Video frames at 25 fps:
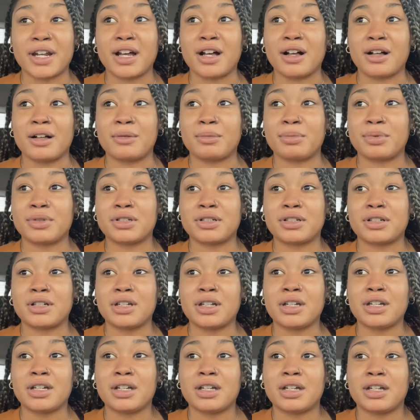up.
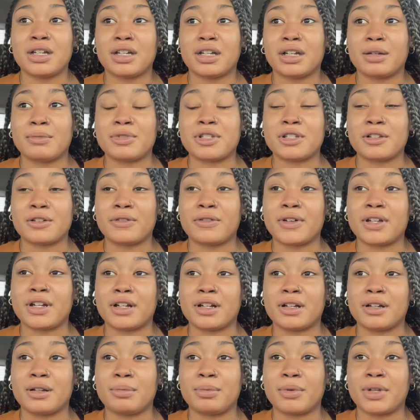I'm so fed
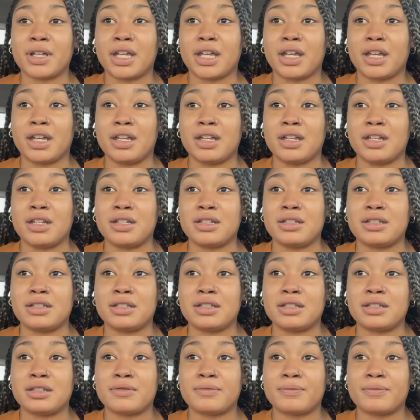up and